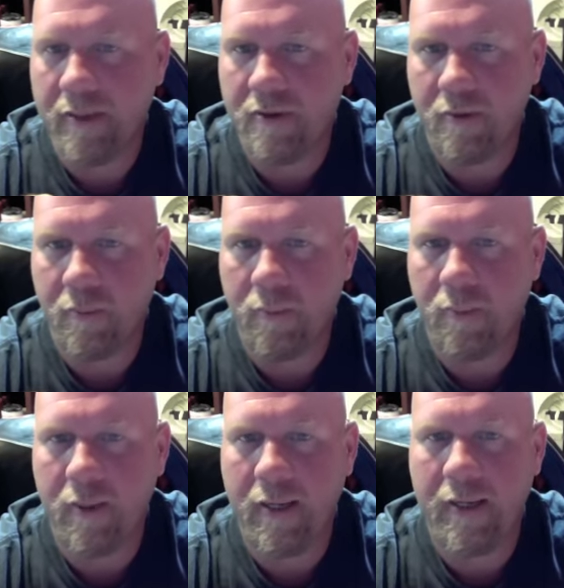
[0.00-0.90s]
to the
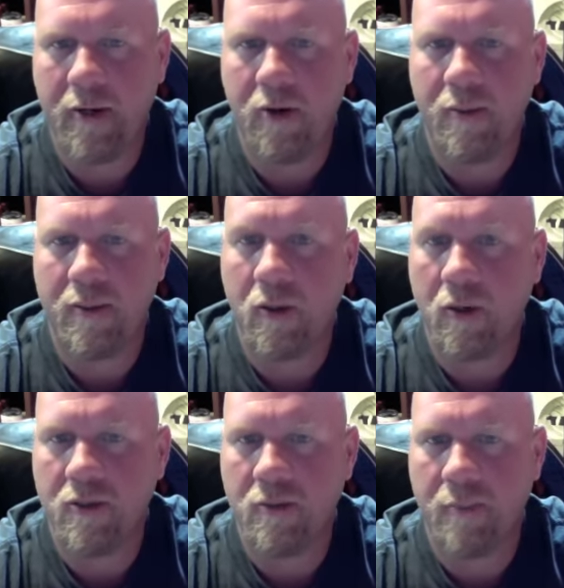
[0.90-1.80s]
1.8 ohm on the
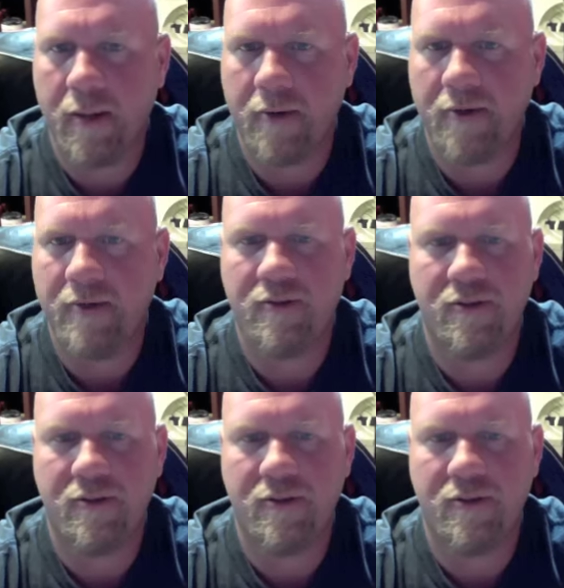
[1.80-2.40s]
larger batteries.